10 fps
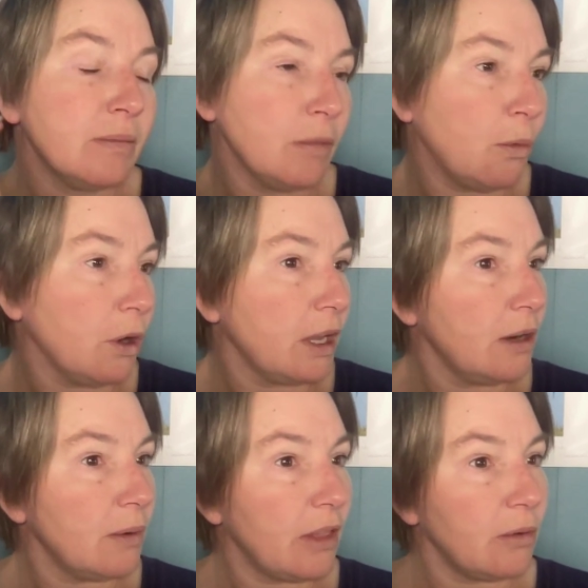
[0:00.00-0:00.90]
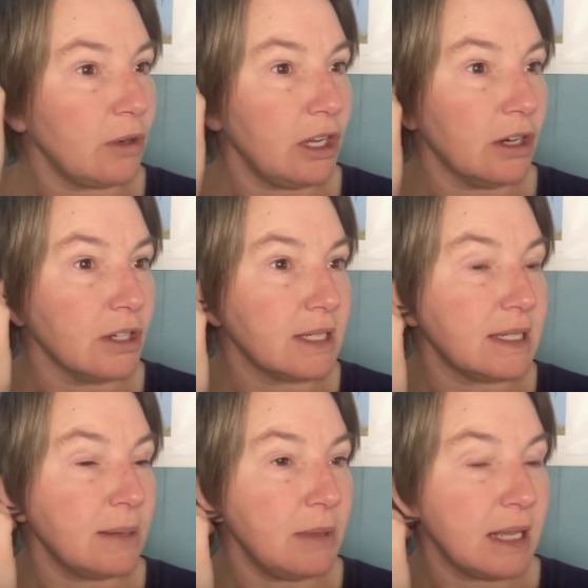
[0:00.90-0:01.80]
But working around the ears
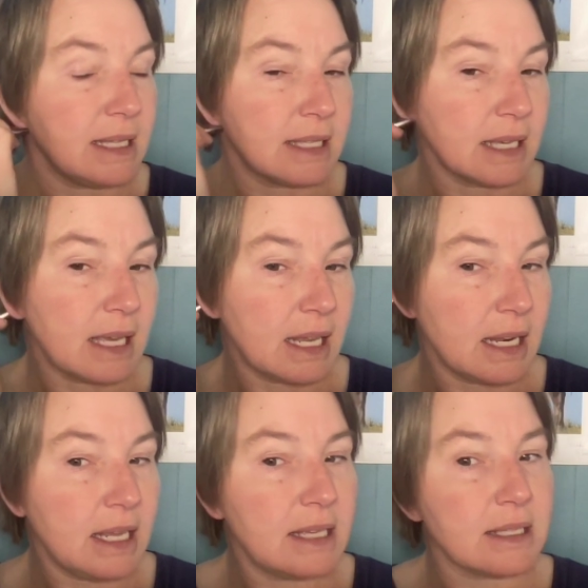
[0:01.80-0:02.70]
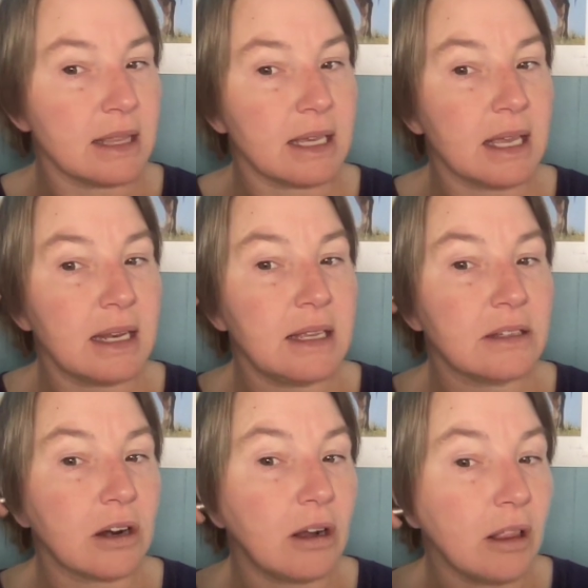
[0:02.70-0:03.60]
stimulates the kidneys, and the kidneys
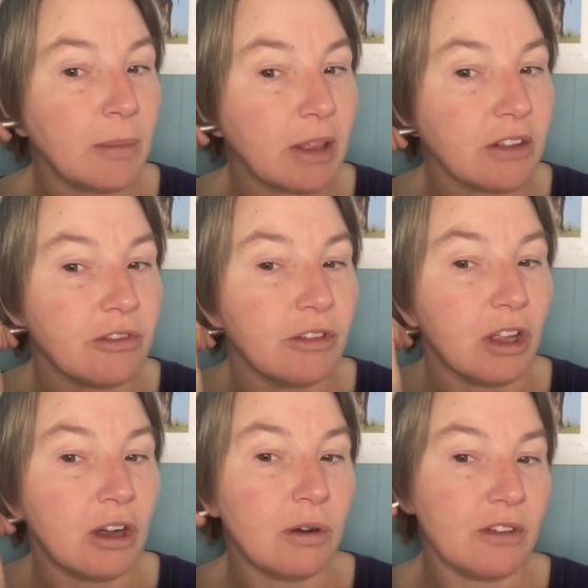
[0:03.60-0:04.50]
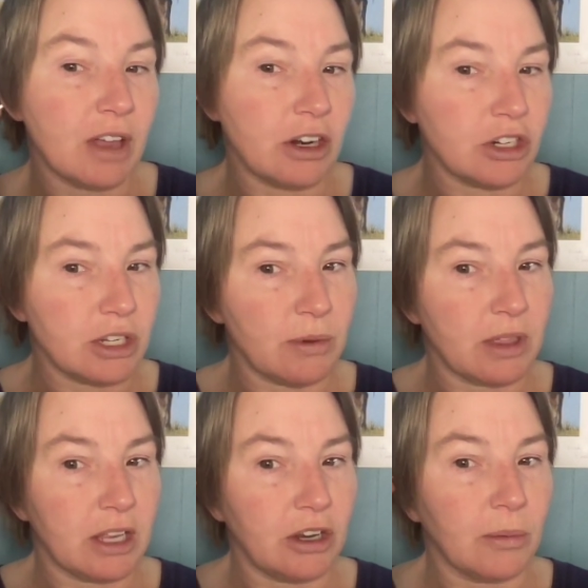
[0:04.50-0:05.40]
are all about the flow of energy
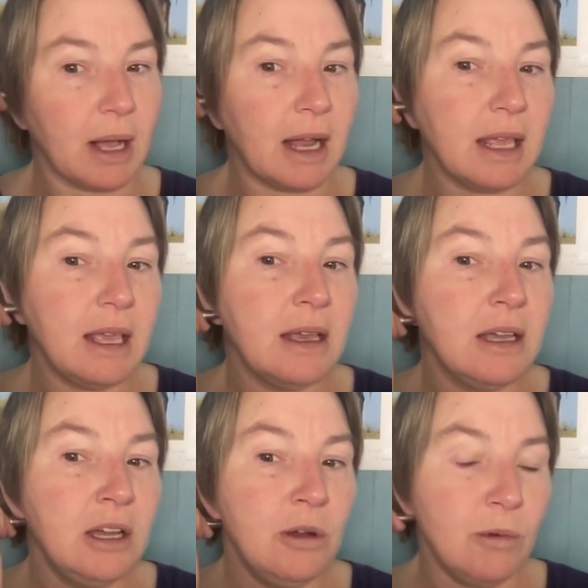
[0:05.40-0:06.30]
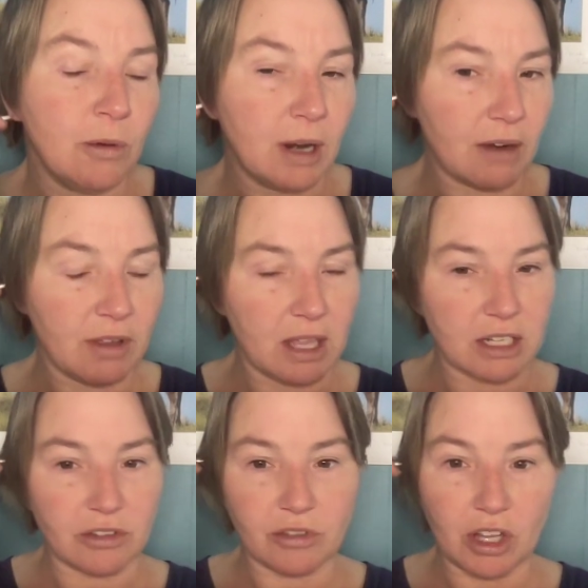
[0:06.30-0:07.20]
within your body. We want everything
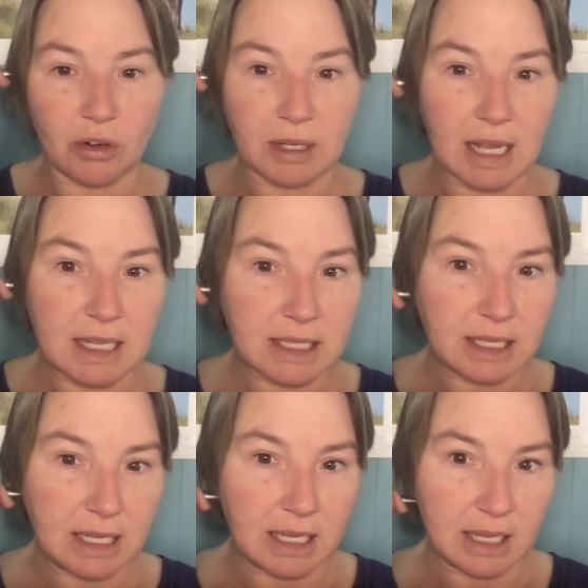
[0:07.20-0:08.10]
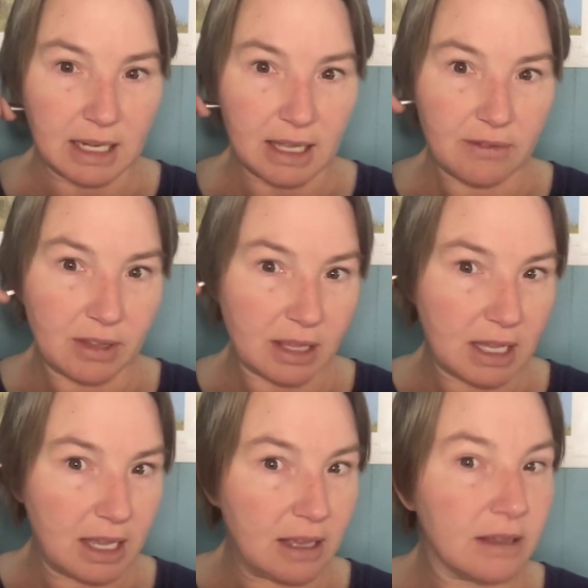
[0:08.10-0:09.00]
to flow nicely and
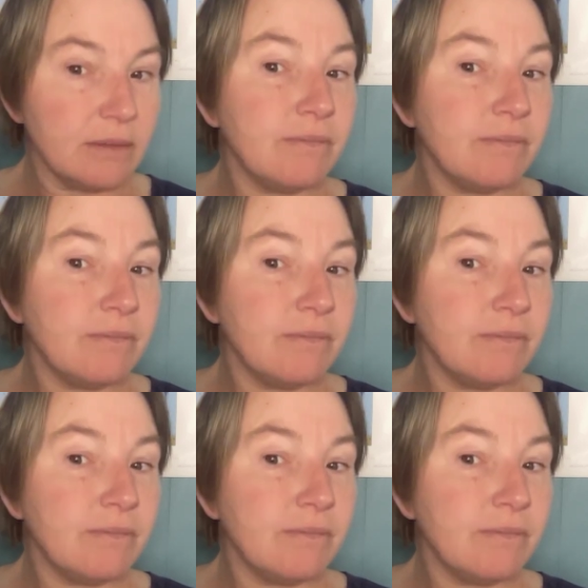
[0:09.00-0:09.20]
evenly.